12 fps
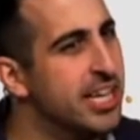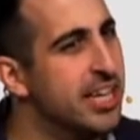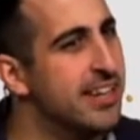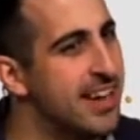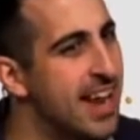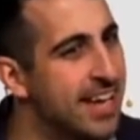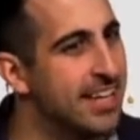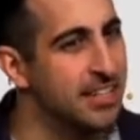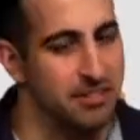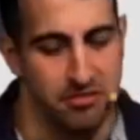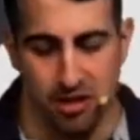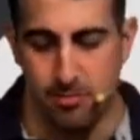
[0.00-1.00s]

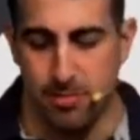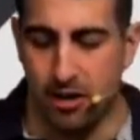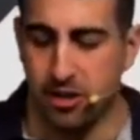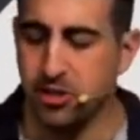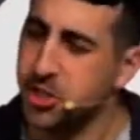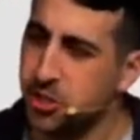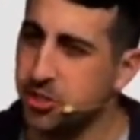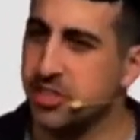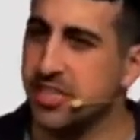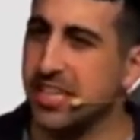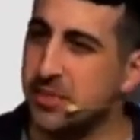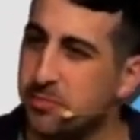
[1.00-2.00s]
negative about a church
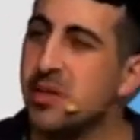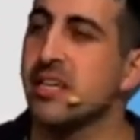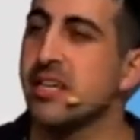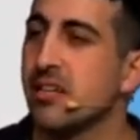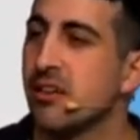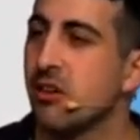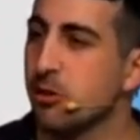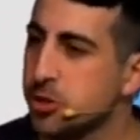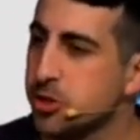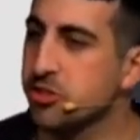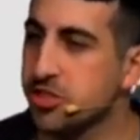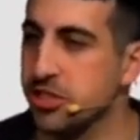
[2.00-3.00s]
that's big or a
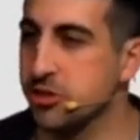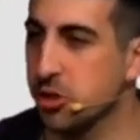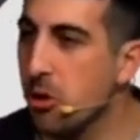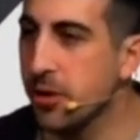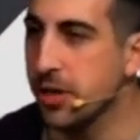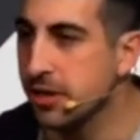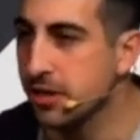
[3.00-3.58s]
church that's growing.